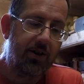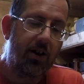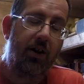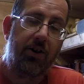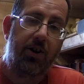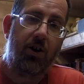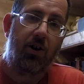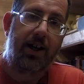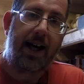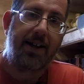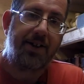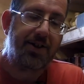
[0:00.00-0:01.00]
on the clock
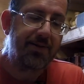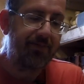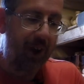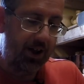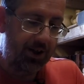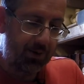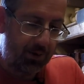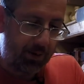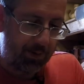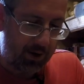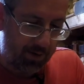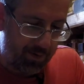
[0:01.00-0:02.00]
hands. So what
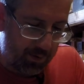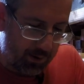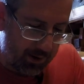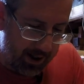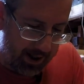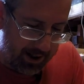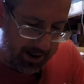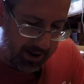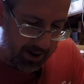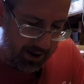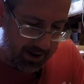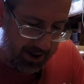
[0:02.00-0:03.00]
I'm looking for
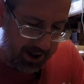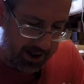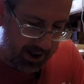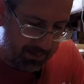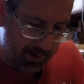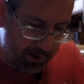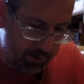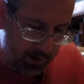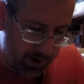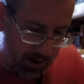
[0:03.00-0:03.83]
is 60mm